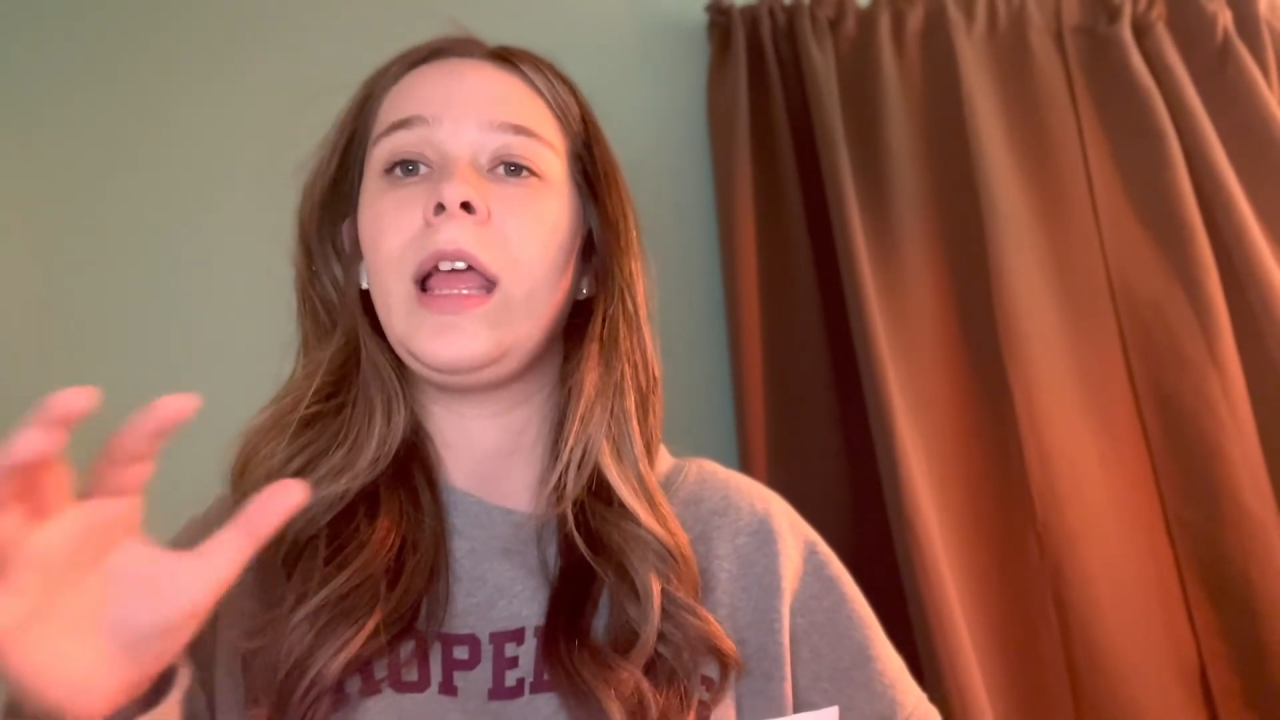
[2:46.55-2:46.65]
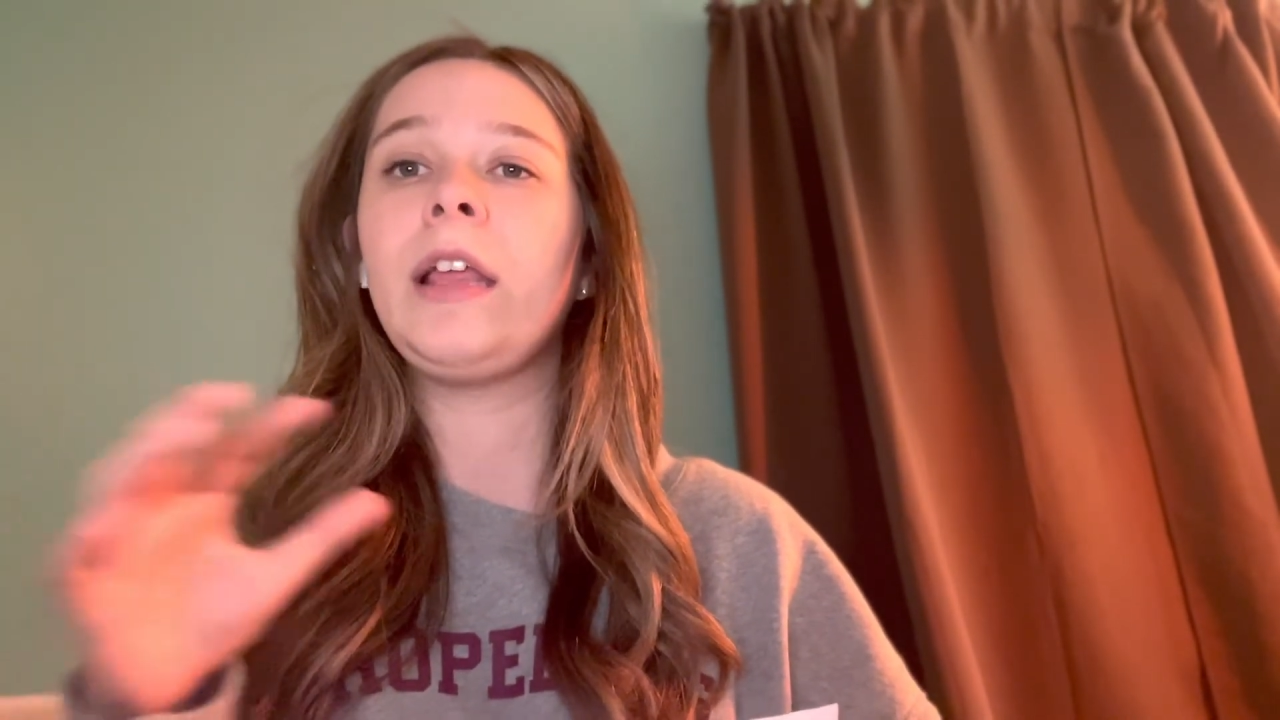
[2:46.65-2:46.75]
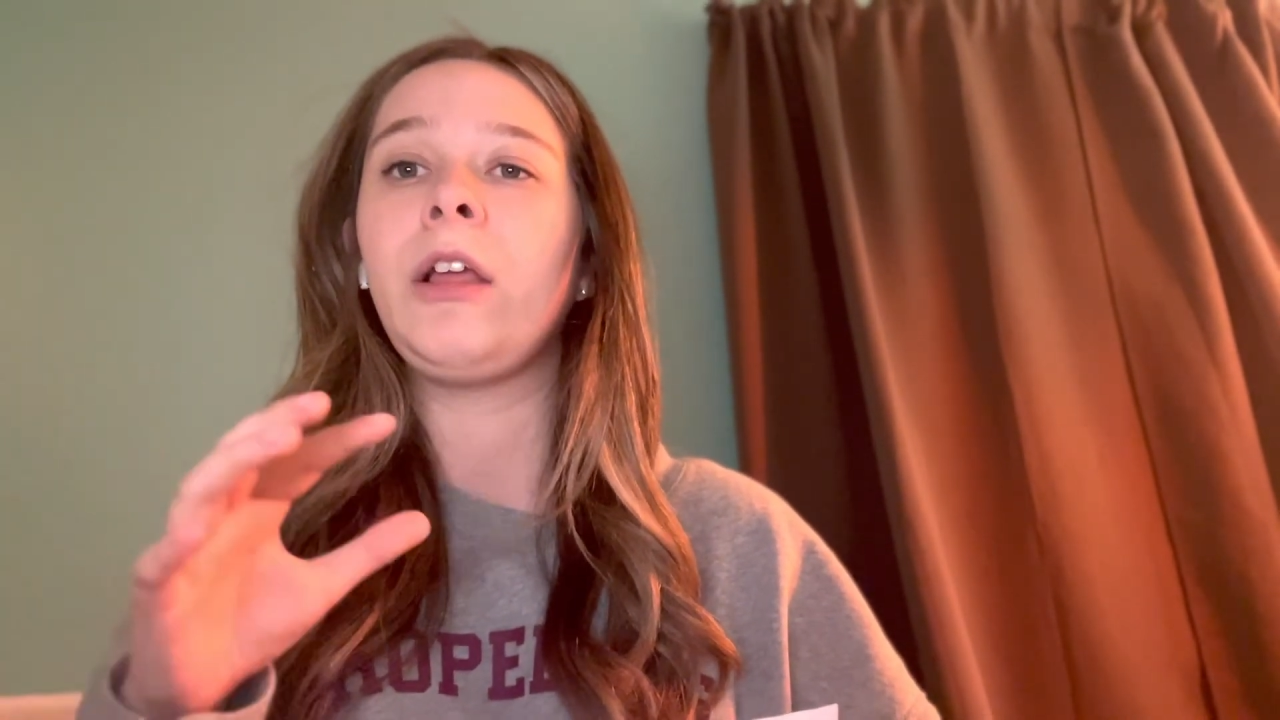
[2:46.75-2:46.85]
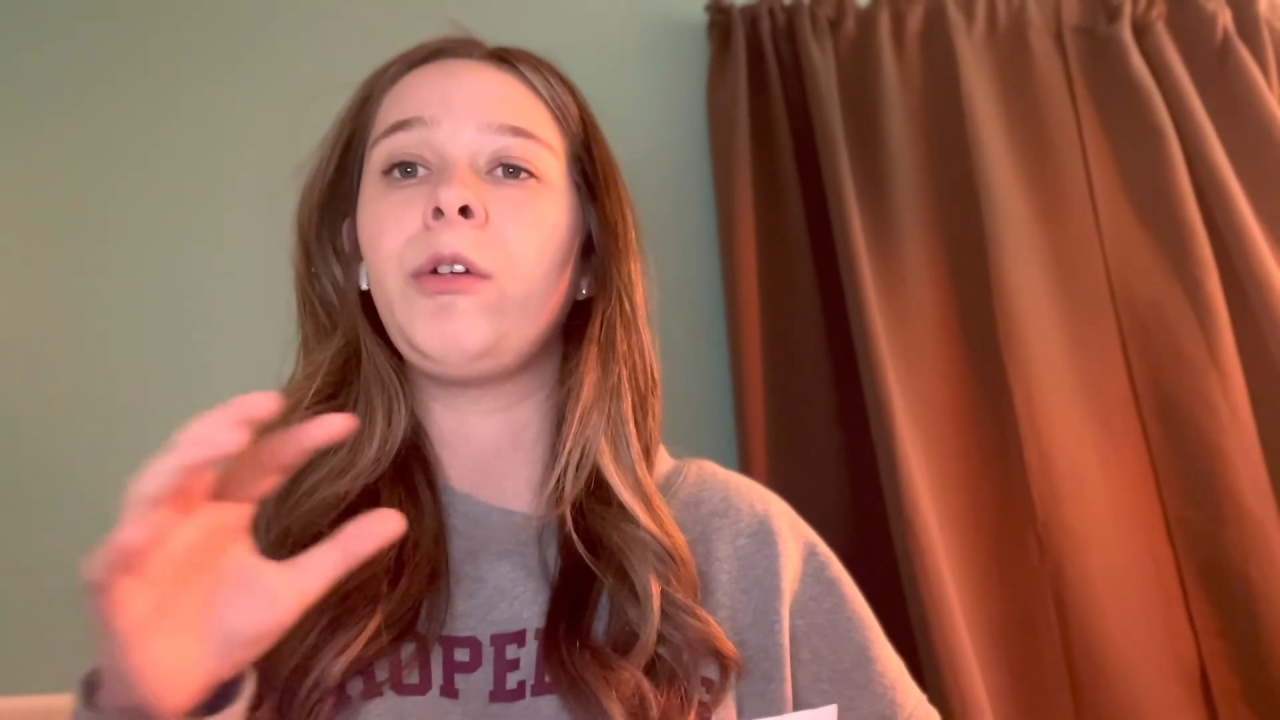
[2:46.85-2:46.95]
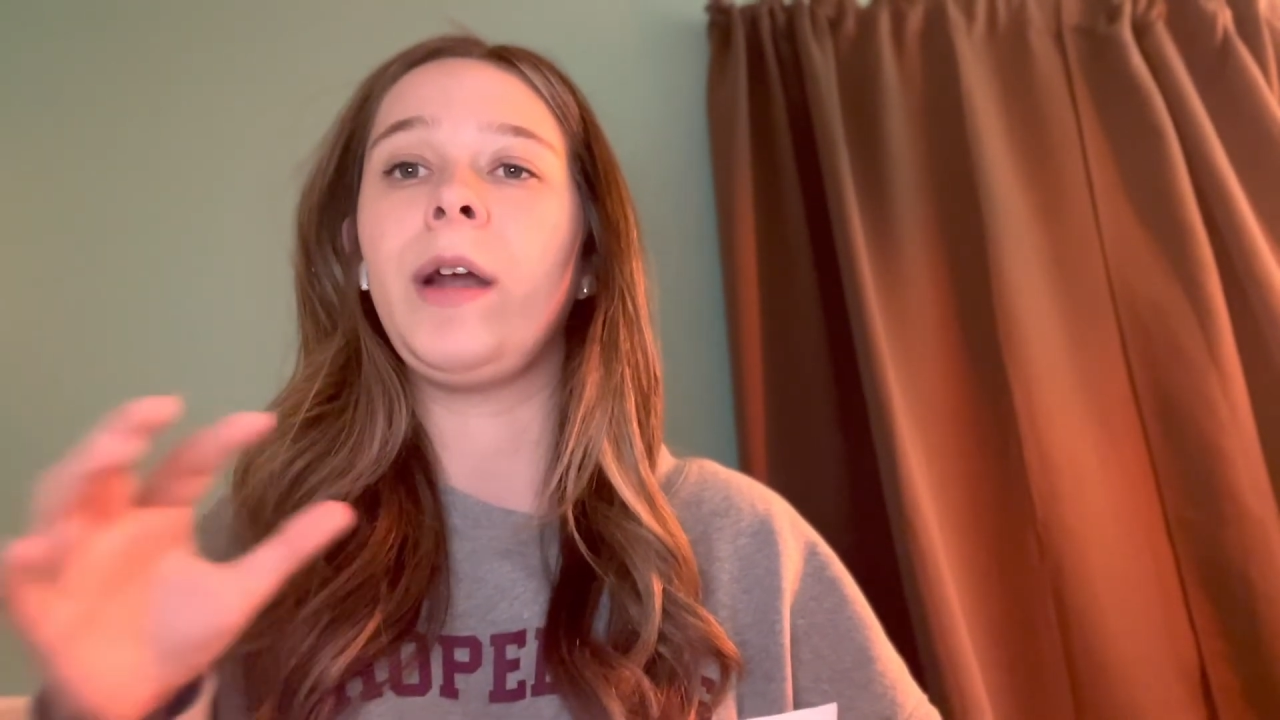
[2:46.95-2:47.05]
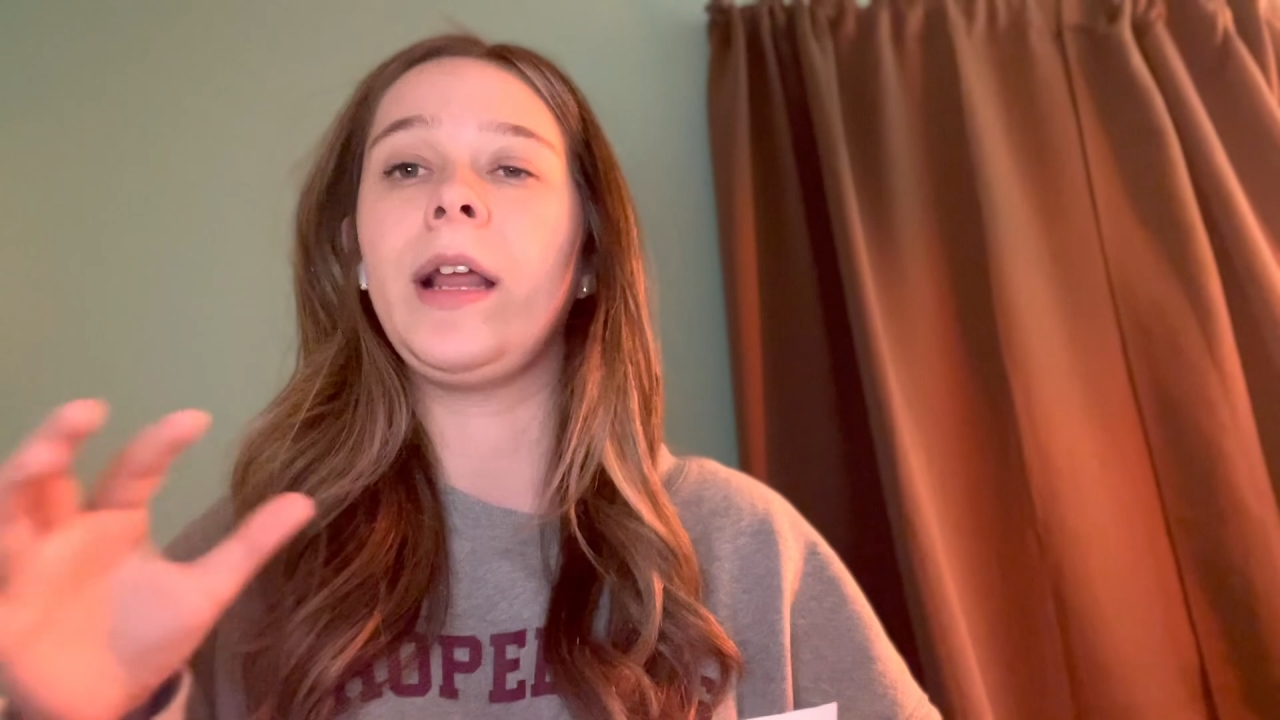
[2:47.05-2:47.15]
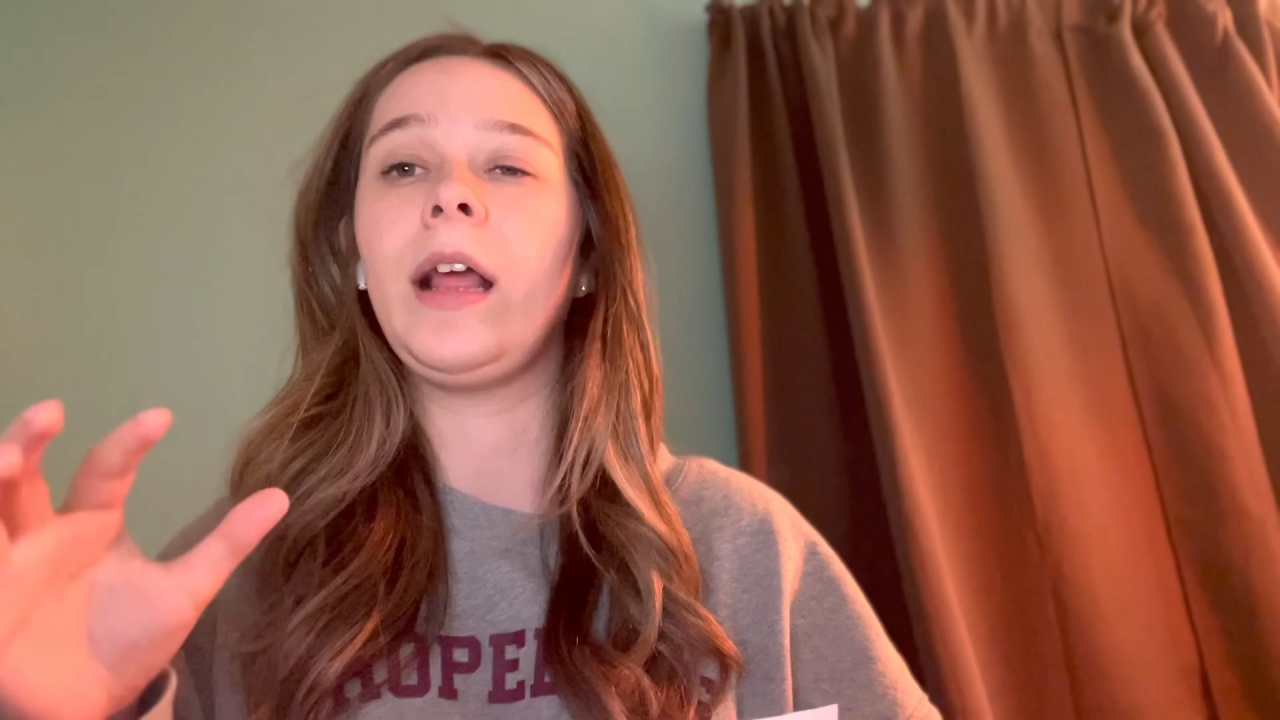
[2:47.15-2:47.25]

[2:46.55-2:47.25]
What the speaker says: it can create